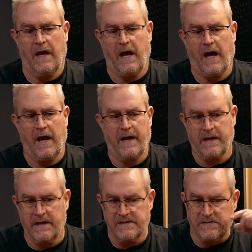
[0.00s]

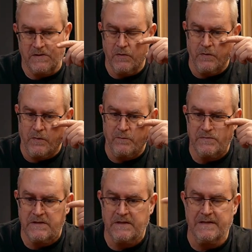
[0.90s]
I
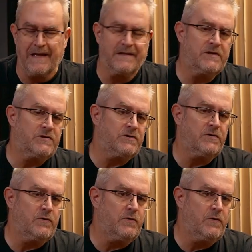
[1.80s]
assumed that the
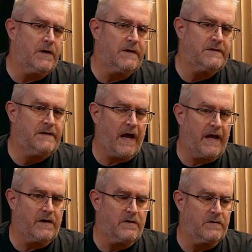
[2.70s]
two
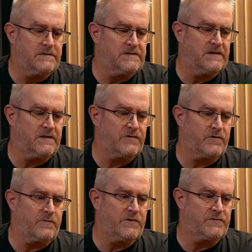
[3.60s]
diodes in the
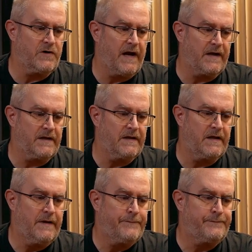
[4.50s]
thermal track
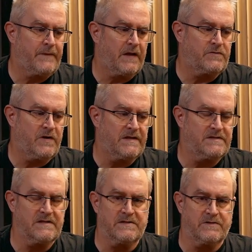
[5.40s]

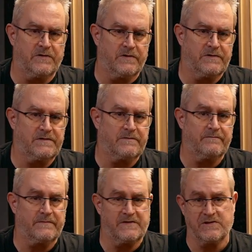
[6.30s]
transistors,
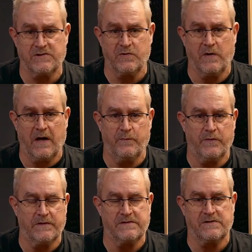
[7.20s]
just two
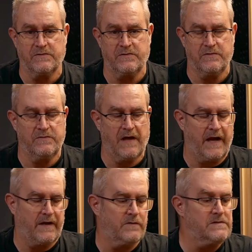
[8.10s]
outputs, so two
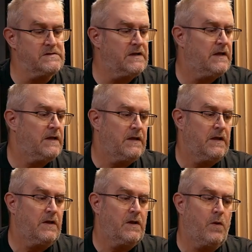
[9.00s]
diodes,
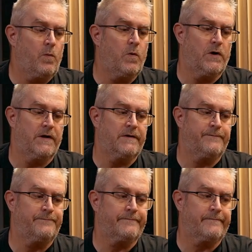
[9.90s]
would
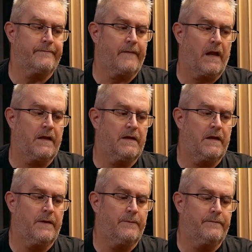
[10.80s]

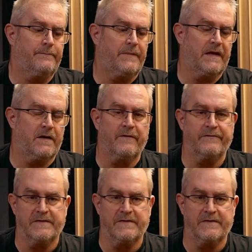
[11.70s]
be enough for